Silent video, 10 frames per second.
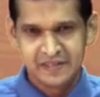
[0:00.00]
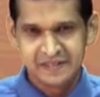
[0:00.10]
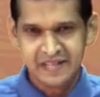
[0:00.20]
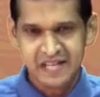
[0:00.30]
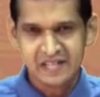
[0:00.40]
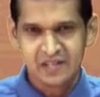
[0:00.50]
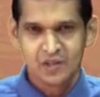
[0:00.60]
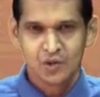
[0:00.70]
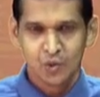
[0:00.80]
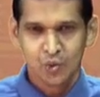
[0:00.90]
Then
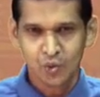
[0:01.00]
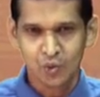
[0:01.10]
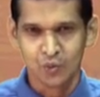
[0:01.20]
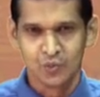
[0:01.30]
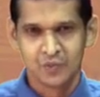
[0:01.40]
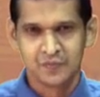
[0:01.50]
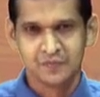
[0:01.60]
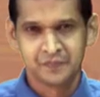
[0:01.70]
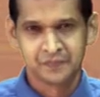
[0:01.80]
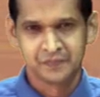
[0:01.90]
who.
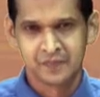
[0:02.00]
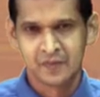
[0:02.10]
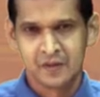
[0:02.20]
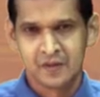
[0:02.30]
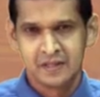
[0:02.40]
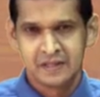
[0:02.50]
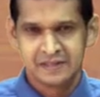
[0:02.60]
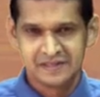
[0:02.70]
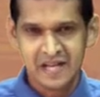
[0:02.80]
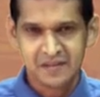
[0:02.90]

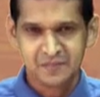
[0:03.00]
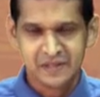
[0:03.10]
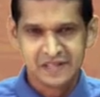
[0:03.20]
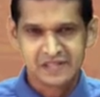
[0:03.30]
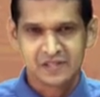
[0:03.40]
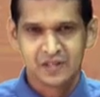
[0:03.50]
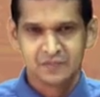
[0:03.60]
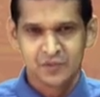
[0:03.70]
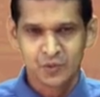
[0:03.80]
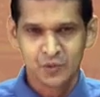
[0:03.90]
That means
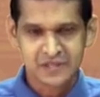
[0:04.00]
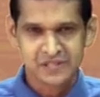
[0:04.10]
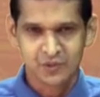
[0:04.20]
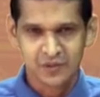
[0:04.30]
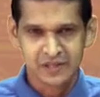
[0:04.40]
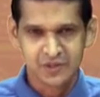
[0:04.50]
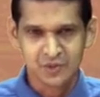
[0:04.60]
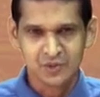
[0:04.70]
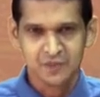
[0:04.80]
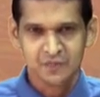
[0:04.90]
who is going
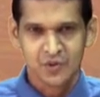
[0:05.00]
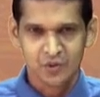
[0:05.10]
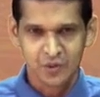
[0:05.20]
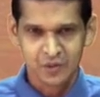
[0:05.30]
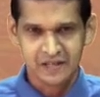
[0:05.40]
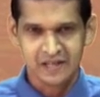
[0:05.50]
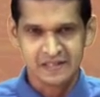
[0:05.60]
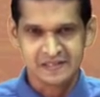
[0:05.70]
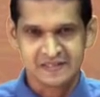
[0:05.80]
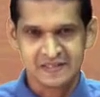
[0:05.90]
to
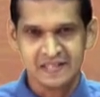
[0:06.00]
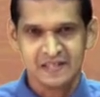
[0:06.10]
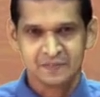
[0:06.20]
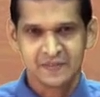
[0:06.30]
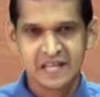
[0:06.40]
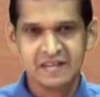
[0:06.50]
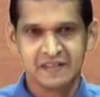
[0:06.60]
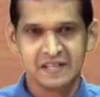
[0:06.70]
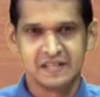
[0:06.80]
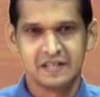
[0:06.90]
organize the
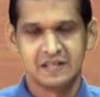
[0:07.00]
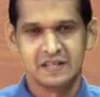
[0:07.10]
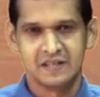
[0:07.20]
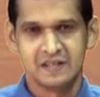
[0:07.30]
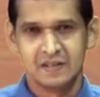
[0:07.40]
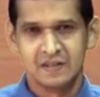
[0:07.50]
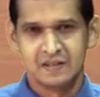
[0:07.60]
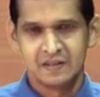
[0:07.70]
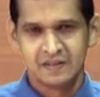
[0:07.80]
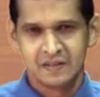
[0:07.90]
event.
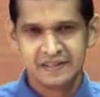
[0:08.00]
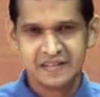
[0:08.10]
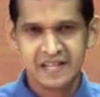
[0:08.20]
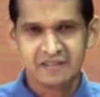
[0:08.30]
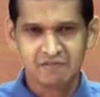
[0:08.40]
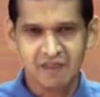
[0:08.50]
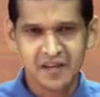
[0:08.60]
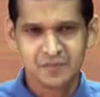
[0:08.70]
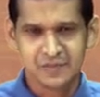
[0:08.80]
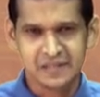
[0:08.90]
Then
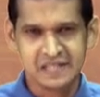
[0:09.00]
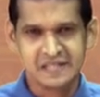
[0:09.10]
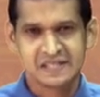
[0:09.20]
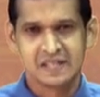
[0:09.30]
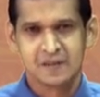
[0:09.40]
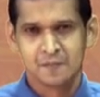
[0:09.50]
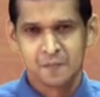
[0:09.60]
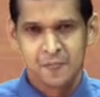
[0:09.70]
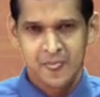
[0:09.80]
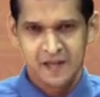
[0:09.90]
what means
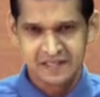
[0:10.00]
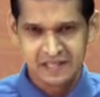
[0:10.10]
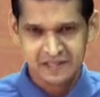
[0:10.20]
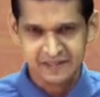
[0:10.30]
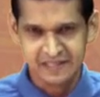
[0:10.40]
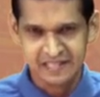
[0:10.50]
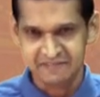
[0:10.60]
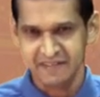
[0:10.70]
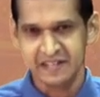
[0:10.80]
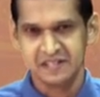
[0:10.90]
the
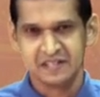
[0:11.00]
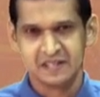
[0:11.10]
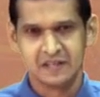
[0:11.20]
event.